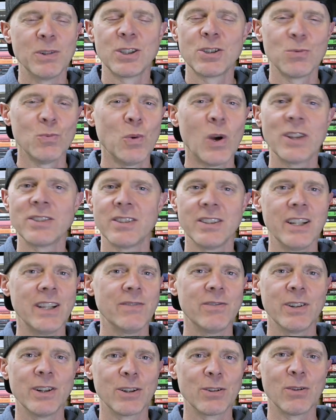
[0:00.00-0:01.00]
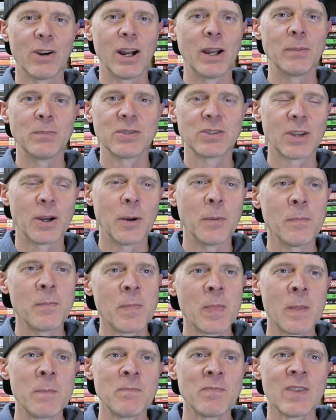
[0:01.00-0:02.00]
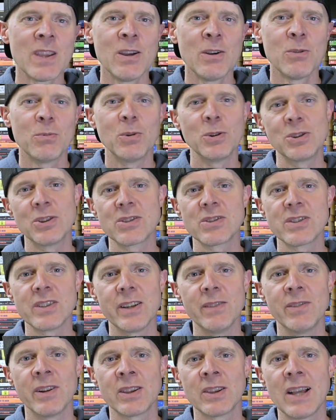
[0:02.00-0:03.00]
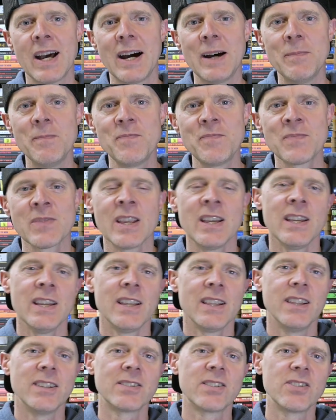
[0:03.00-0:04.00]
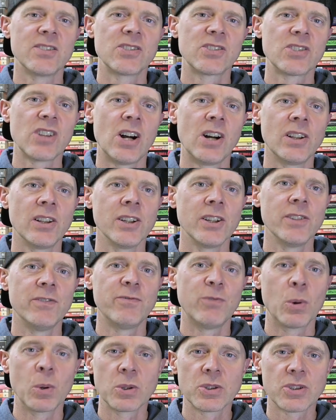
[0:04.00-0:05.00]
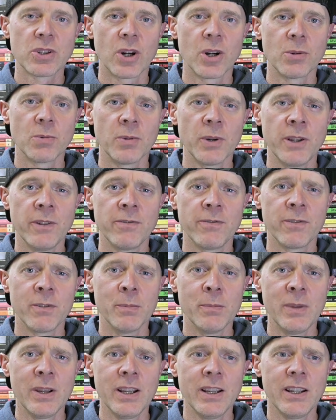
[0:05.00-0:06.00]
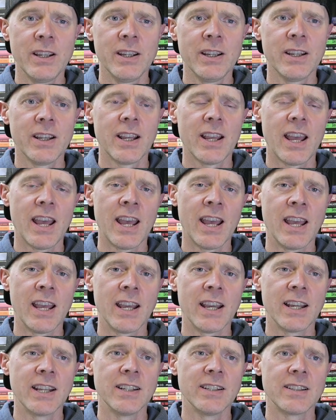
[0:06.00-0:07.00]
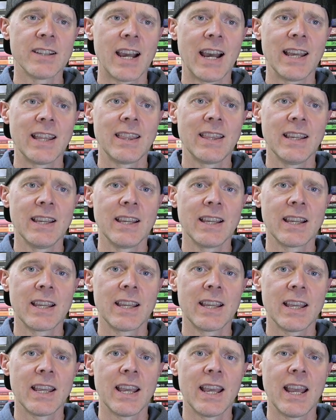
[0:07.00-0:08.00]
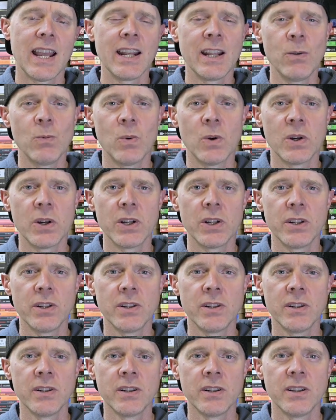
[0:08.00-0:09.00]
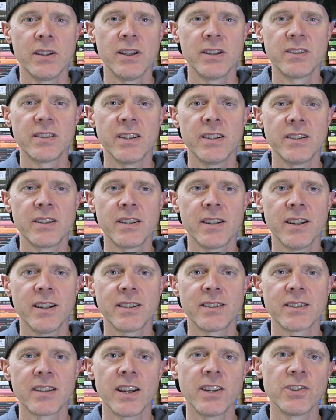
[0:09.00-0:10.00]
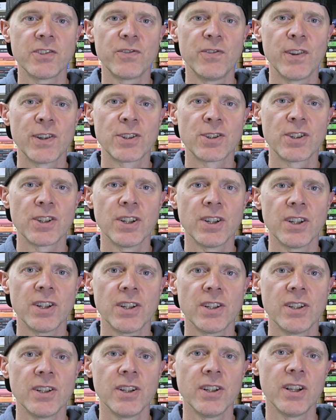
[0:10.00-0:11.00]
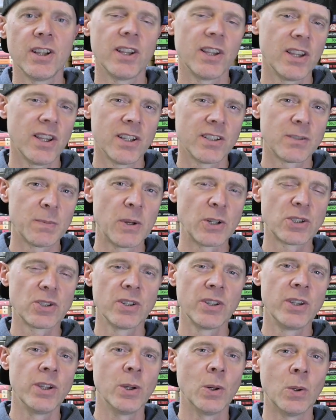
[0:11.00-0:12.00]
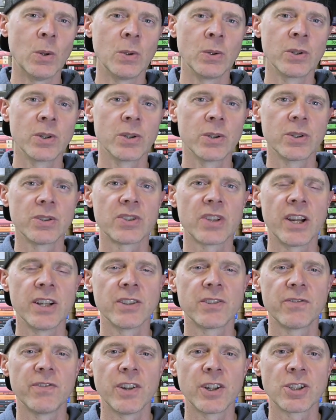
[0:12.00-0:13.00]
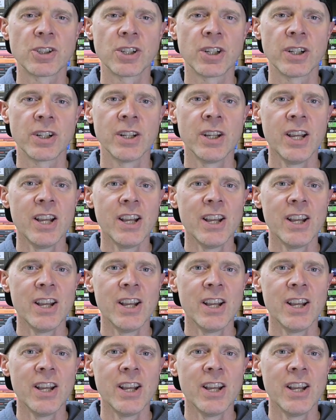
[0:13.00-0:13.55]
which wasn't even a gripe. So we'll just leave it at that. This is a solid four-star read for me and I think anyone that's into science fiction, especially the older science fiction,